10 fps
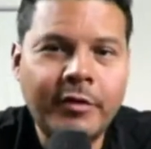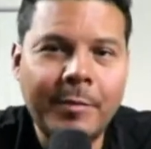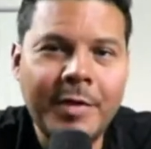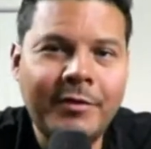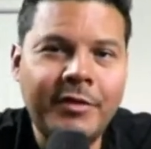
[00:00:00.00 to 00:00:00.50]

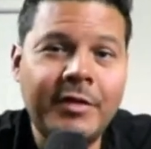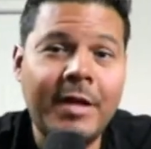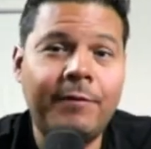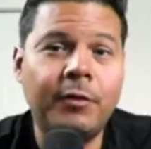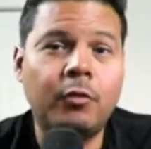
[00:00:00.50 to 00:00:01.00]
What's up, nieces
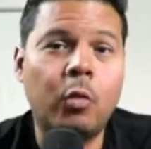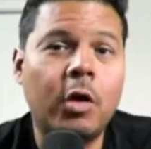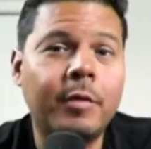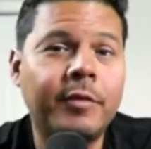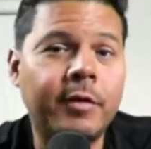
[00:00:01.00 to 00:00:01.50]
and nephews?
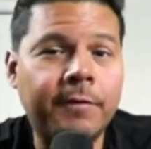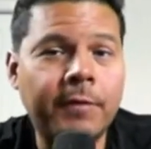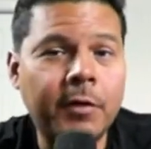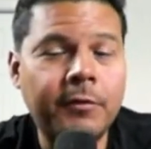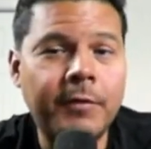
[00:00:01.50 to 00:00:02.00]
Welcome to the
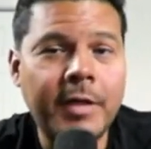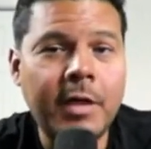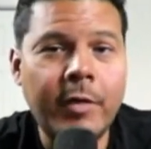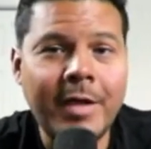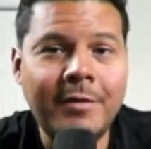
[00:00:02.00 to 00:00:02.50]
first
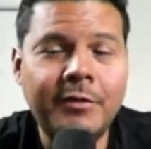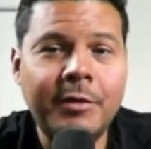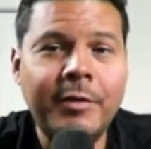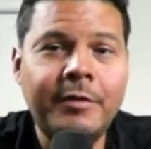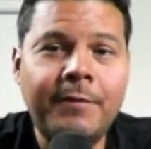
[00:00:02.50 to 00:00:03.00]
video in a
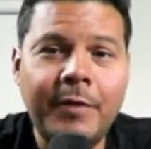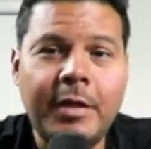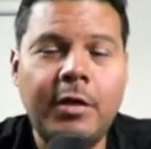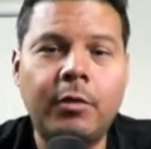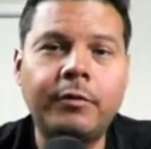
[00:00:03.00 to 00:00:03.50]
series of
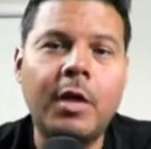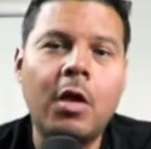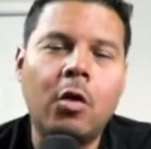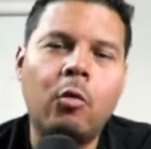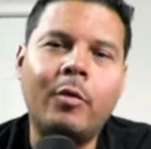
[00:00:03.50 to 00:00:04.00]
videos
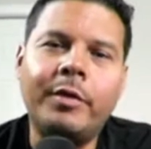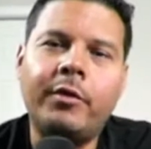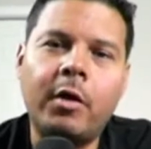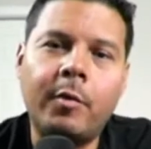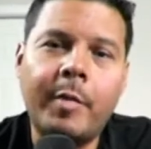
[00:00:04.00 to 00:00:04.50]
where we
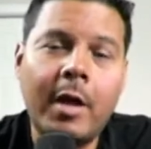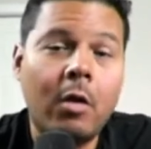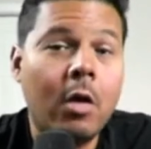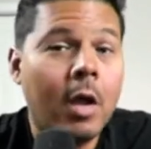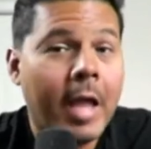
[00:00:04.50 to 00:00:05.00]
talk
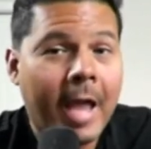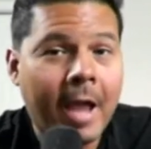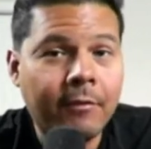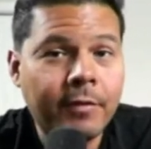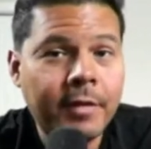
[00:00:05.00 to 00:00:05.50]
about
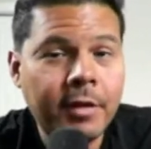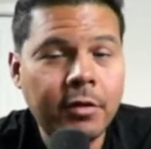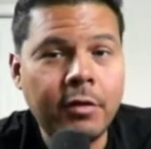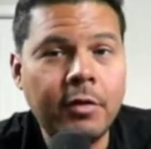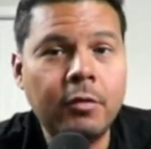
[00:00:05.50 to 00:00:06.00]

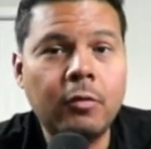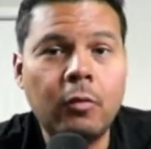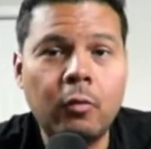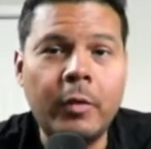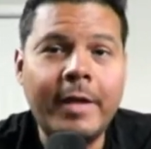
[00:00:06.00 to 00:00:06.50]
everything to
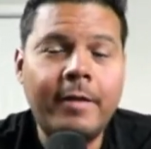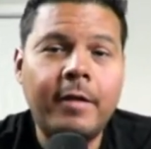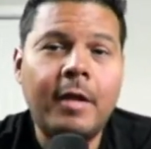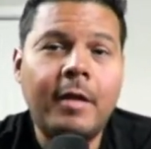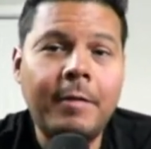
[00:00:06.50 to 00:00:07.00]
do
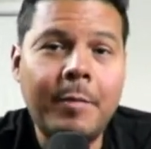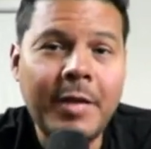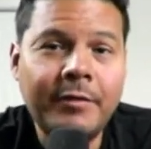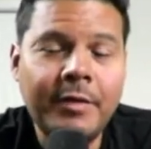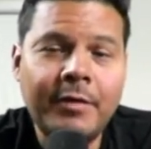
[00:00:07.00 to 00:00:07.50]
with the
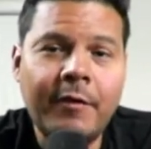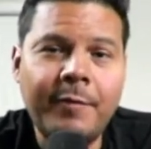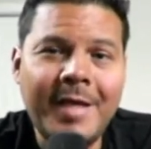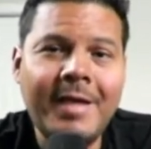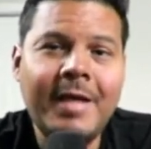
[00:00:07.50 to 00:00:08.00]
business
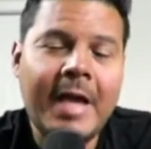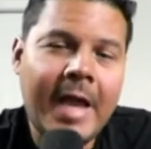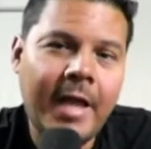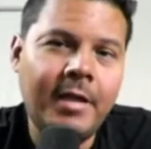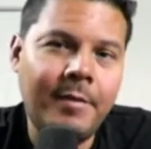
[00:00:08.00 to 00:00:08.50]
of being a
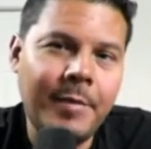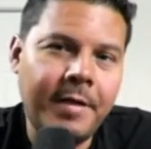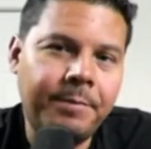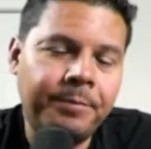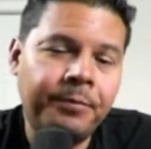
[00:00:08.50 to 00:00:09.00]

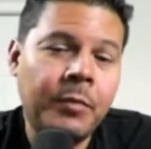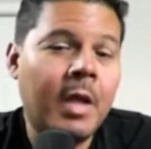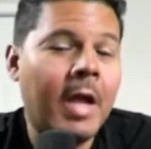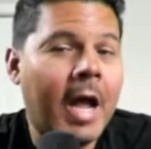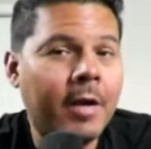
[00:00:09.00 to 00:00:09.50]
handyman,
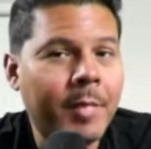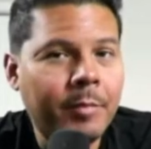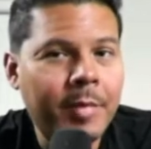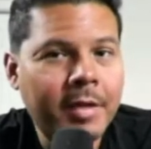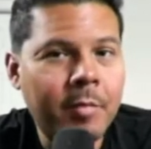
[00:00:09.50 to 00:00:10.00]
how to
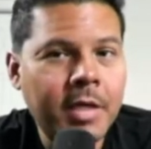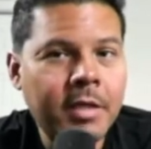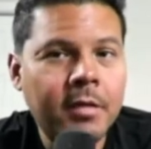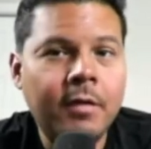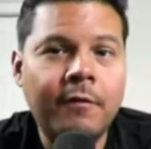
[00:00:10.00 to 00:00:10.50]
make big
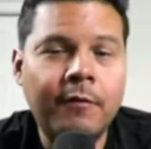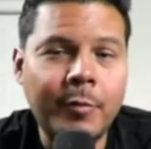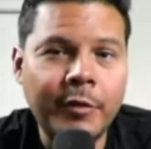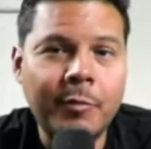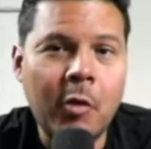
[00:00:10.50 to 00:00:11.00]
money
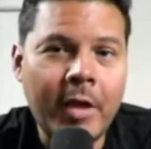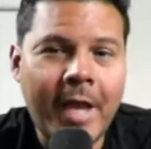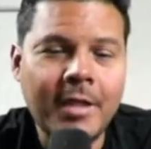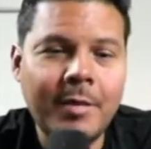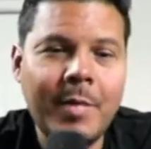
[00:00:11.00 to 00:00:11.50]
from a small
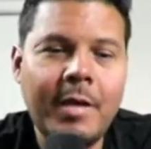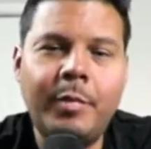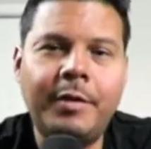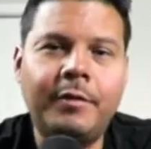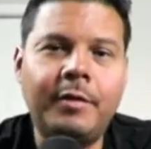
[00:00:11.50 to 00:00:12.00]

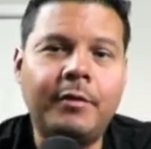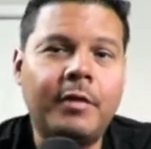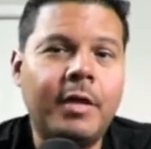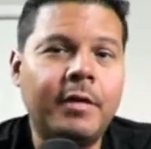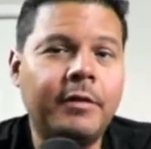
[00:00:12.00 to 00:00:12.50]
handyman
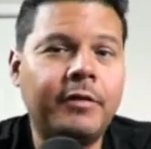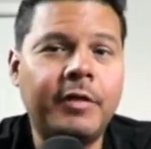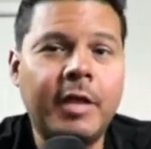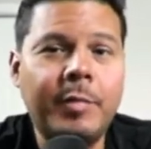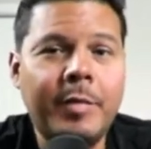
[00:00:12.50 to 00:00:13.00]
business. This
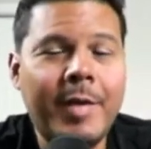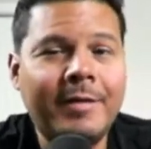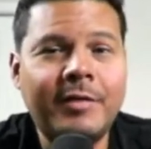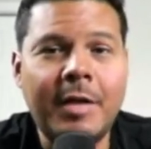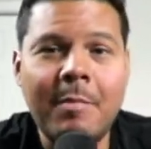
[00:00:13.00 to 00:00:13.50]
is going to be
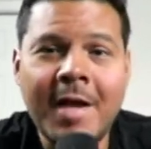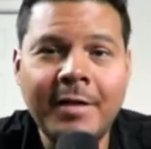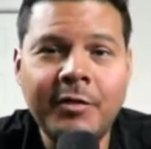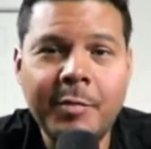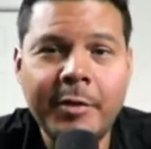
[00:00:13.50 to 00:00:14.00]
based on my
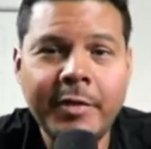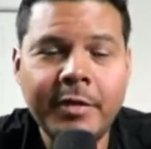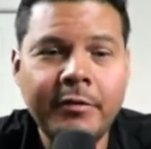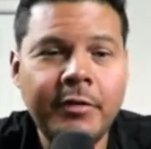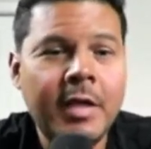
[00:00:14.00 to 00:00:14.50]

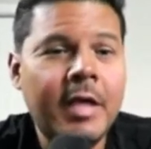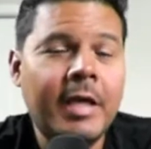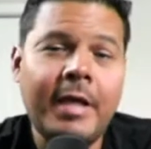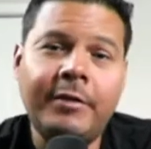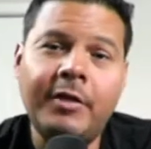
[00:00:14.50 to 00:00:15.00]
experience.
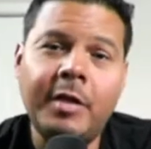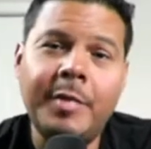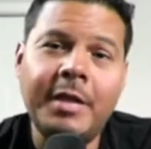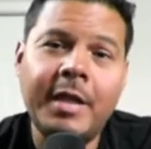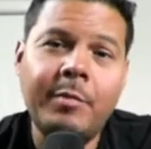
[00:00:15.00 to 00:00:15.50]
It's going
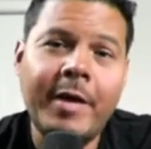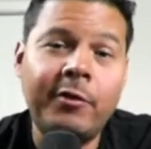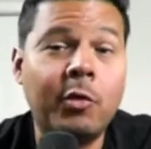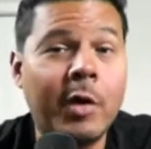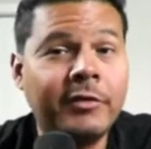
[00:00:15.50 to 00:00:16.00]
to be led by
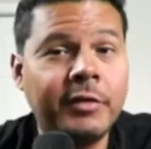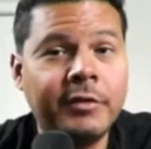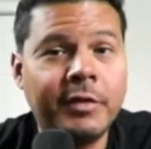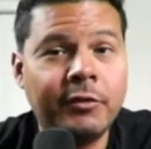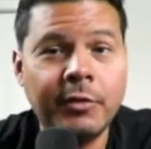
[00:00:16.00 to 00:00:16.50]
the
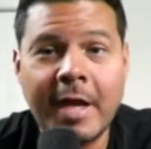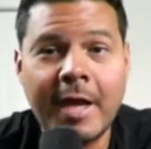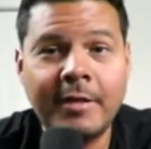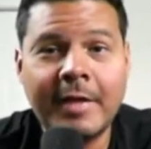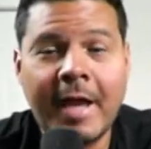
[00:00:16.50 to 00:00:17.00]
questions that you
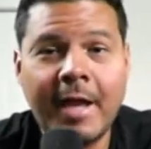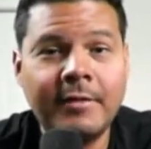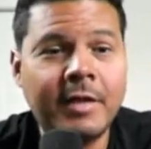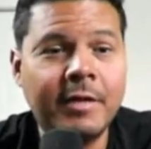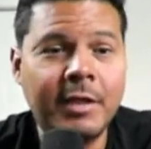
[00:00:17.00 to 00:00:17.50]
guys
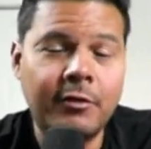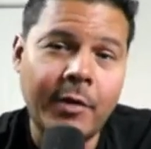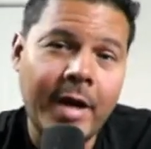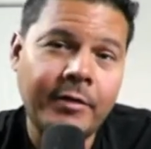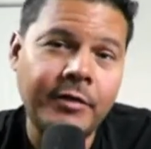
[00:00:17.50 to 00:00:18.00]
ask and the
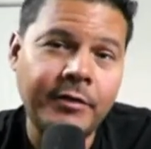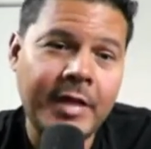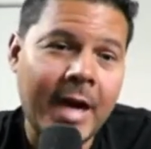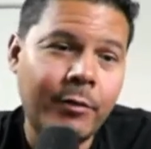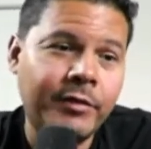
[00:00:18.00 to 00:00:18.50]

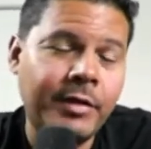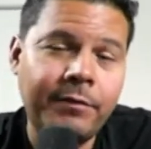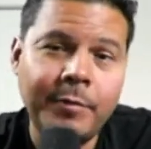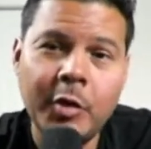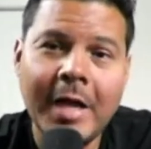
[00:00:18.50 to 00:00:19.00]
interactions that I
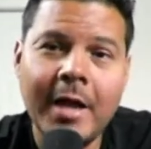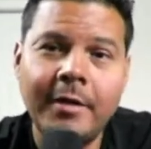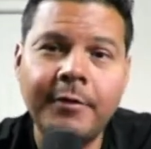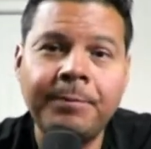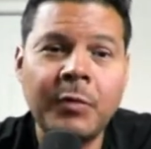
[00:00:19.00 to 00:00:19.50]
receive from you
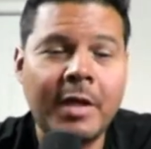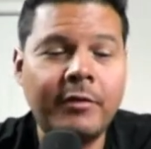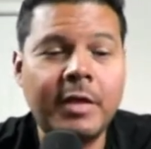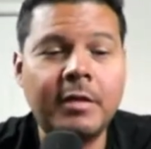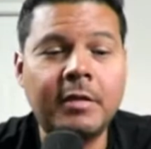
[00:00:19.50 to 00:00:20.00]
guys
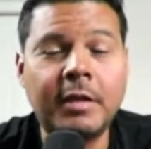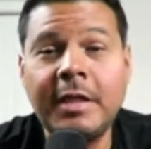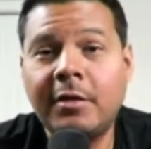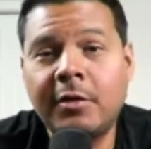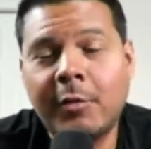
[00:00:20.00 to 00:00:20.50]
is going to
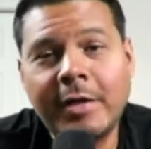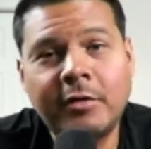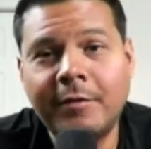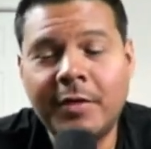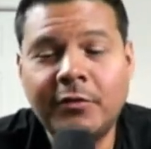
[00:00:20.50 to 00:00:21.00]
lead the
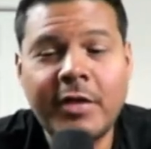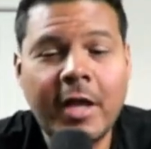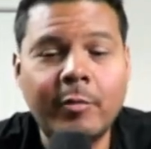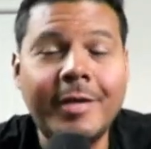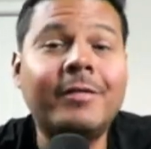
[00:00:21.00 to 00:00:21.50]
direction of this
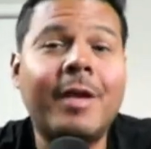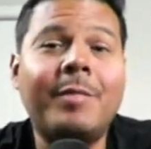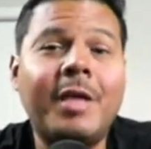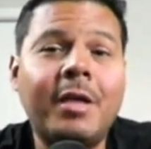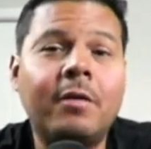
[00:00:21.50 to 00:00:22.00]
channel because
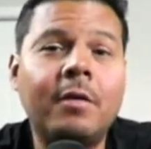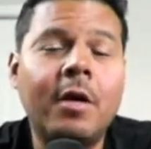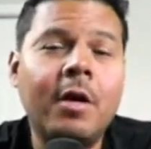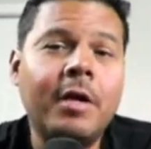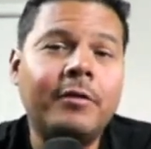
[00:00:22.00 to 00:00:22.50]
I'm here
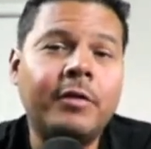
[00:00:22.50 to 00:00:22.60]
